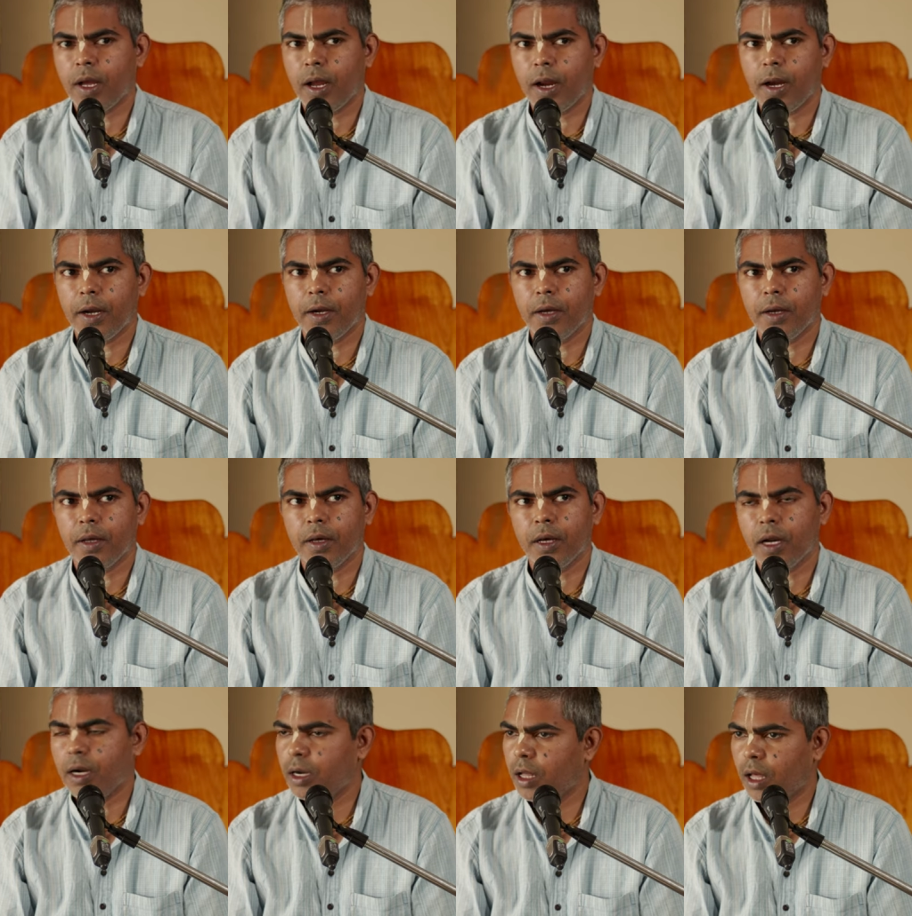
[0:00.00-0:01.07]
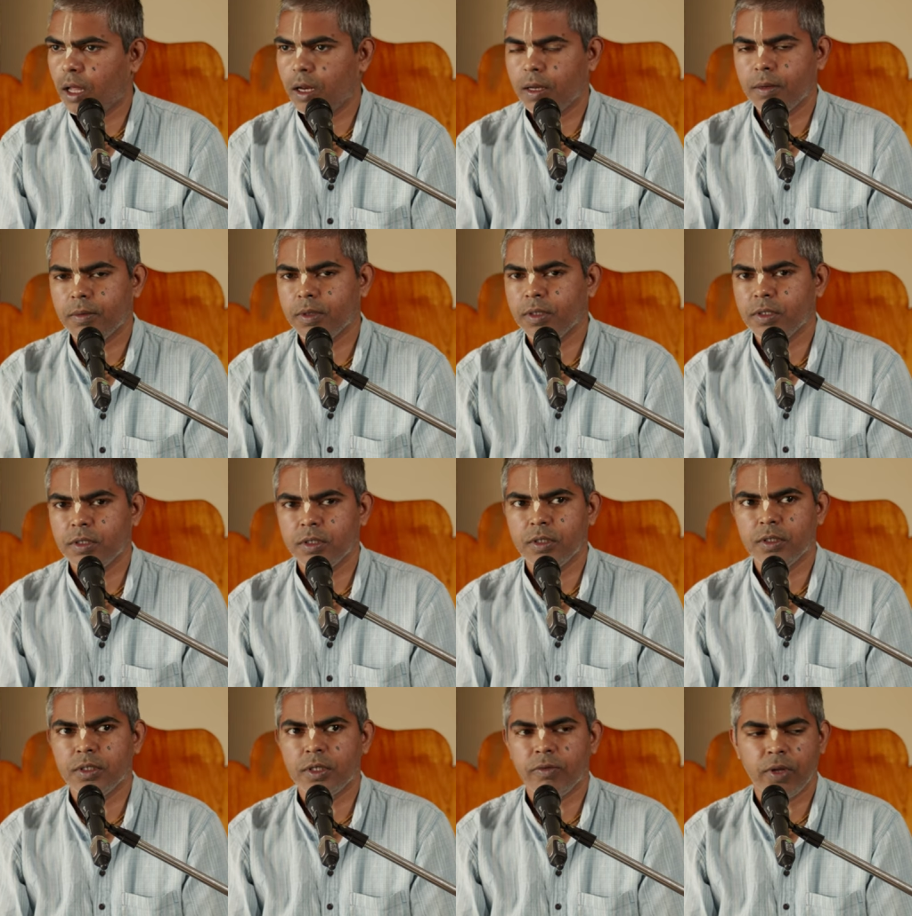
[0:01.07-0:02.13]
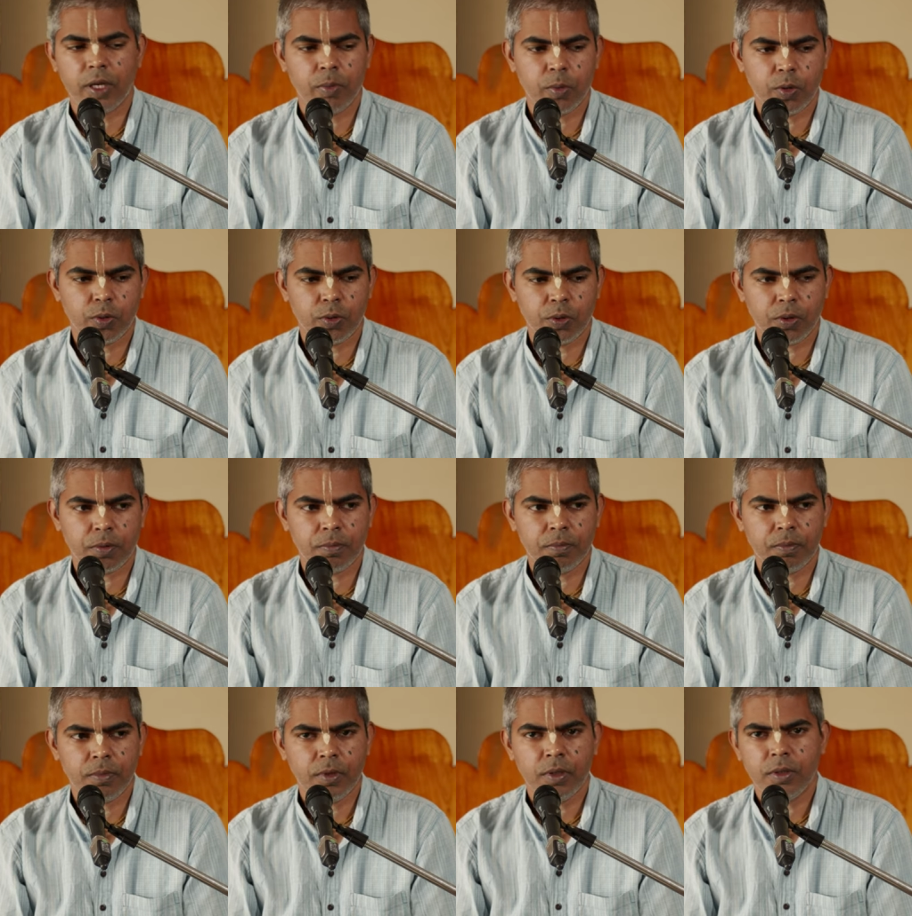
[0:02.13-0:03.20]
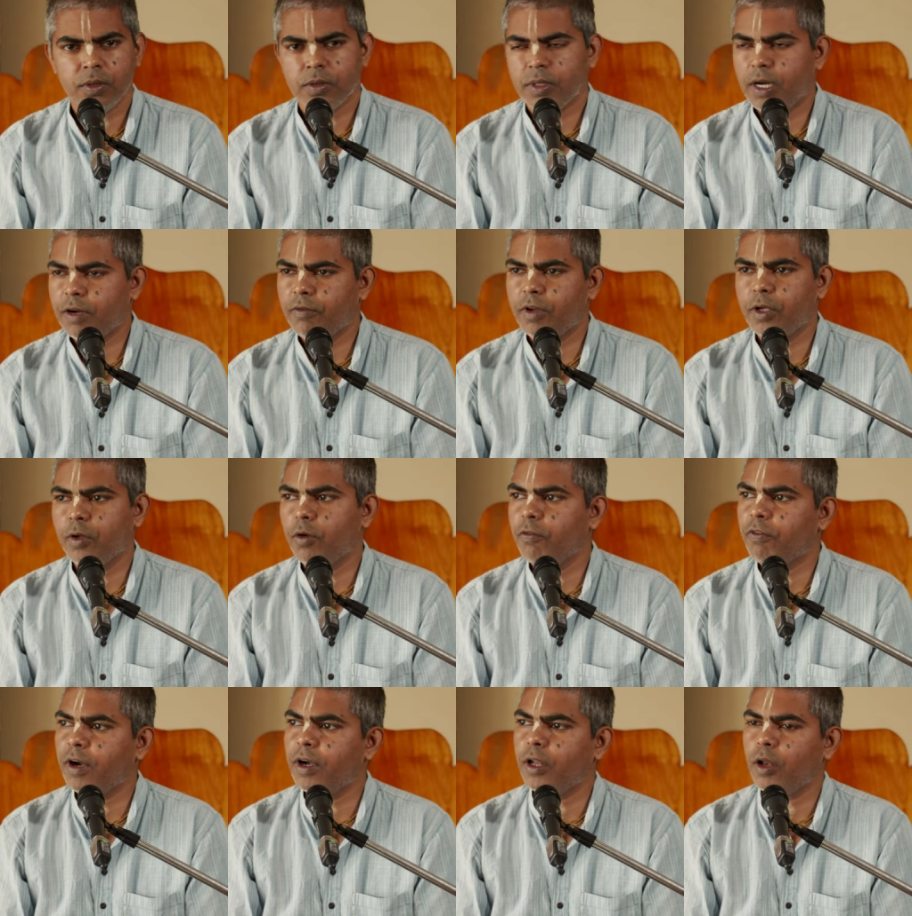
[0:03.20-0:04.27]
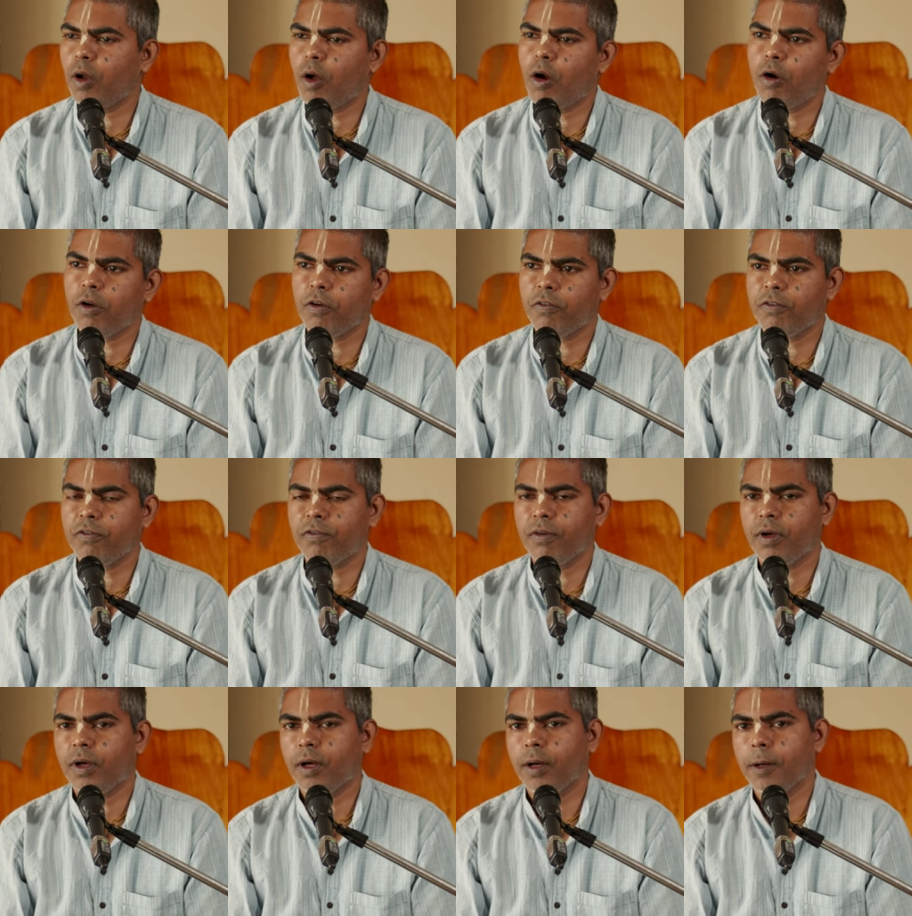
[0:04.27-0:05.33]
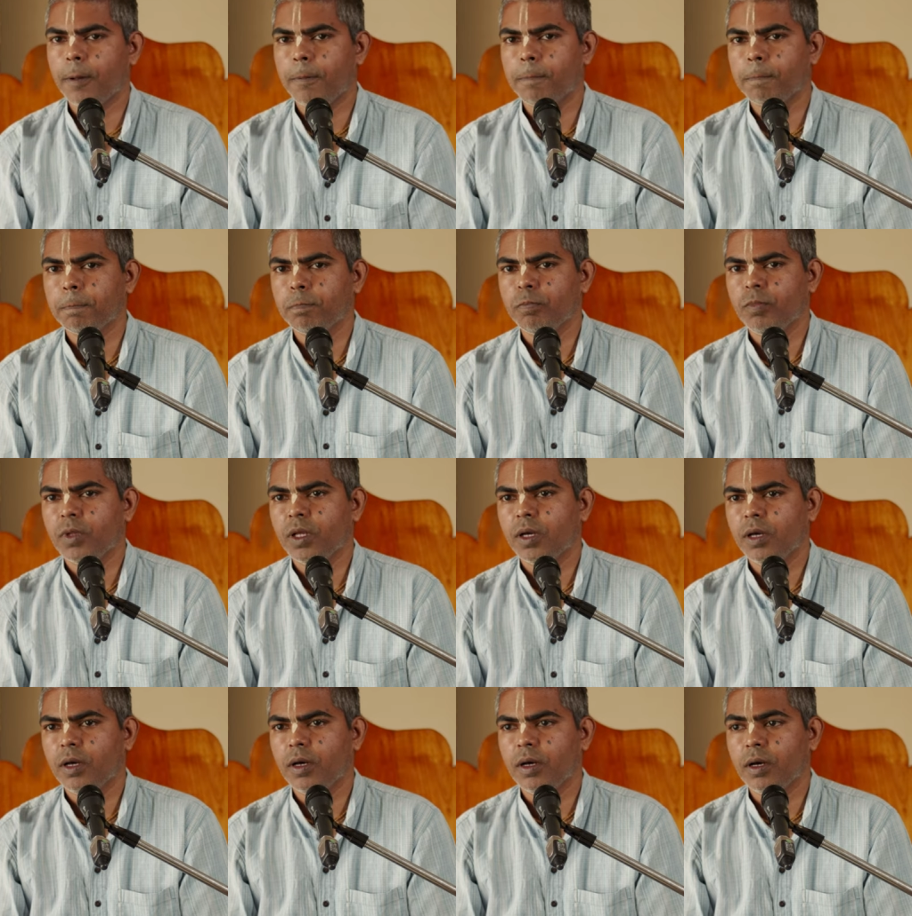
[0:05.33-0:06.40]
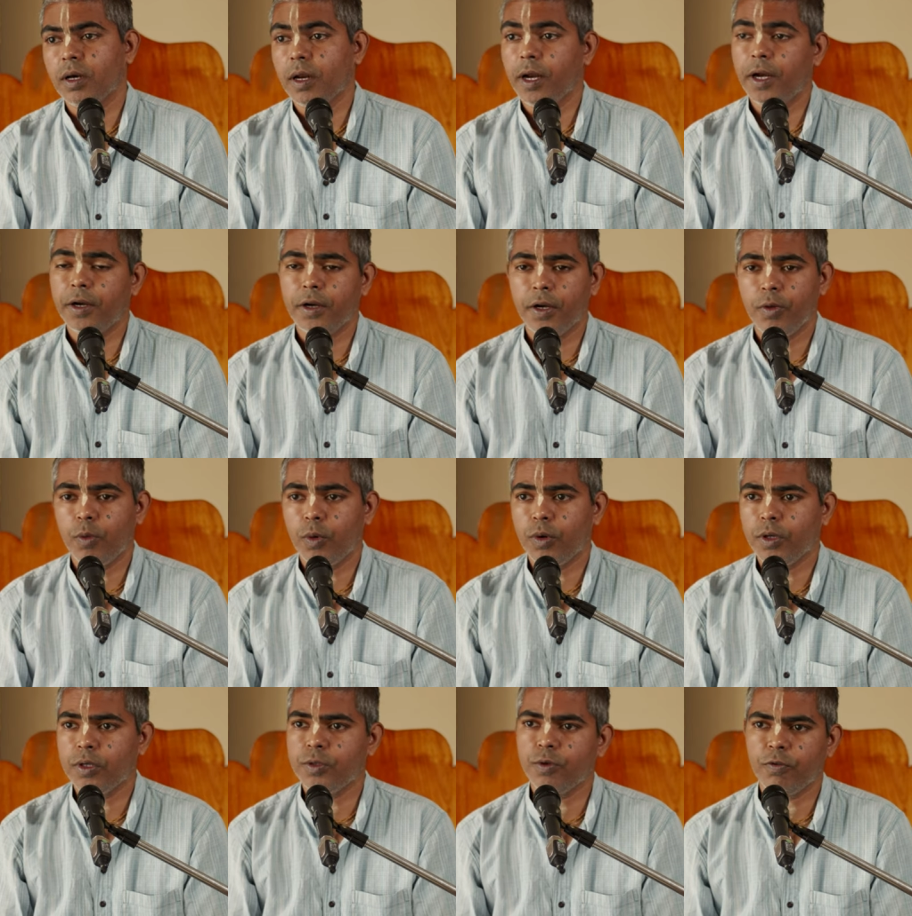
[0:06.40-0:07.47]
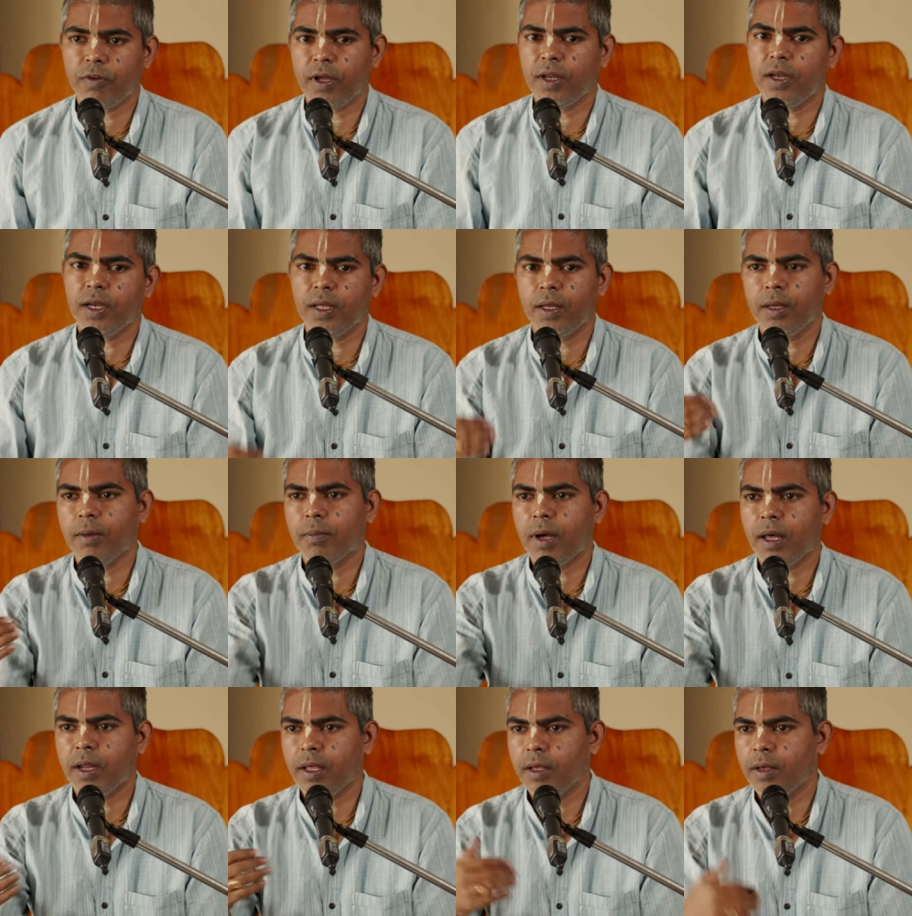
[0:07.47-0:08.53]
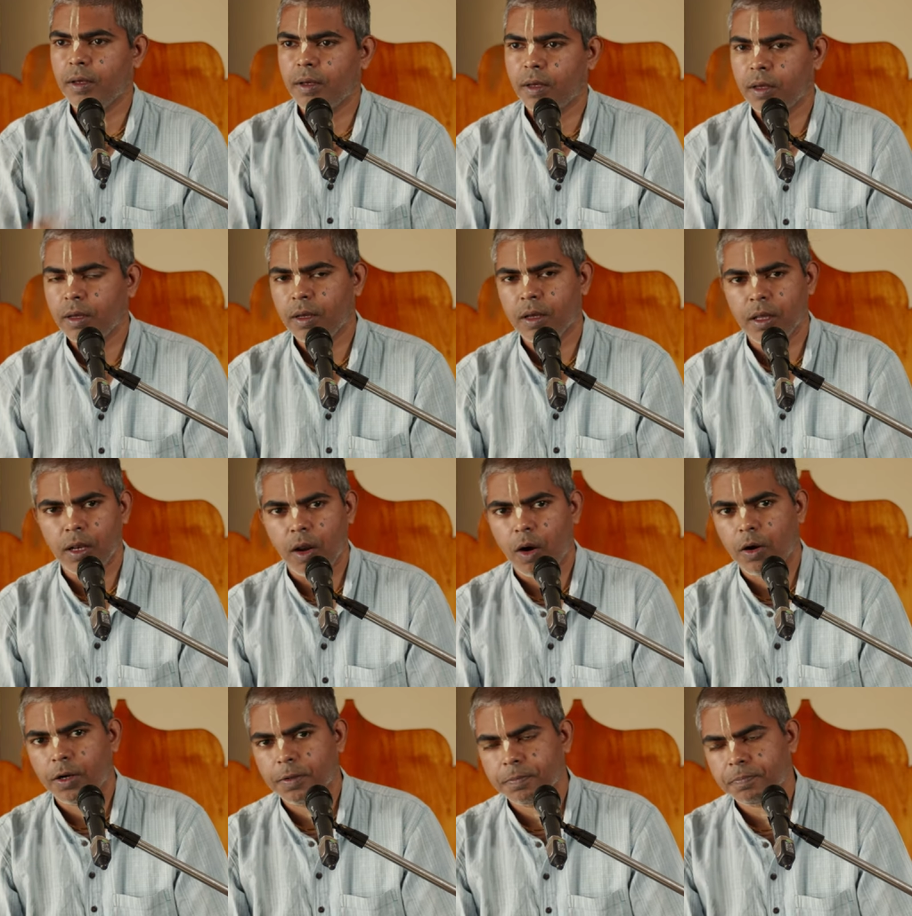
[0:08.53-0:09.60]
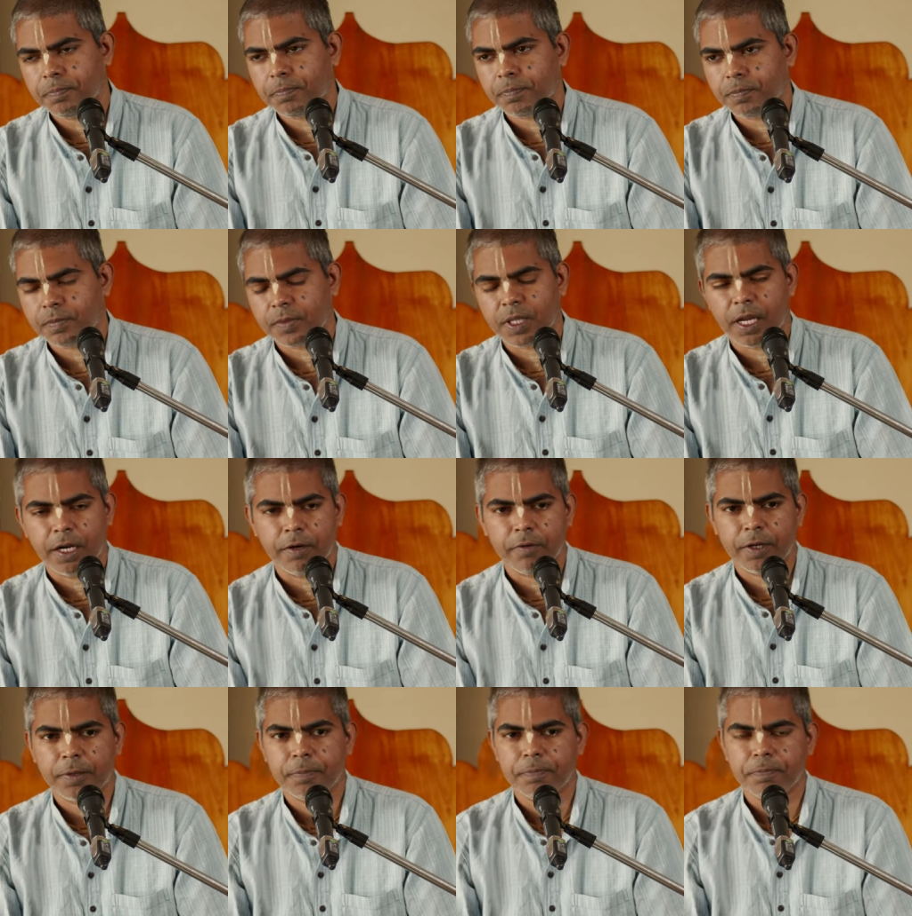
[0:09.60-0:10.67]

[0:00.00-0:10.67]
And uh, Andal in Shriveliputtur. So that way you'll find a lot of uh, uh, great devotees who finally marry Lord that way.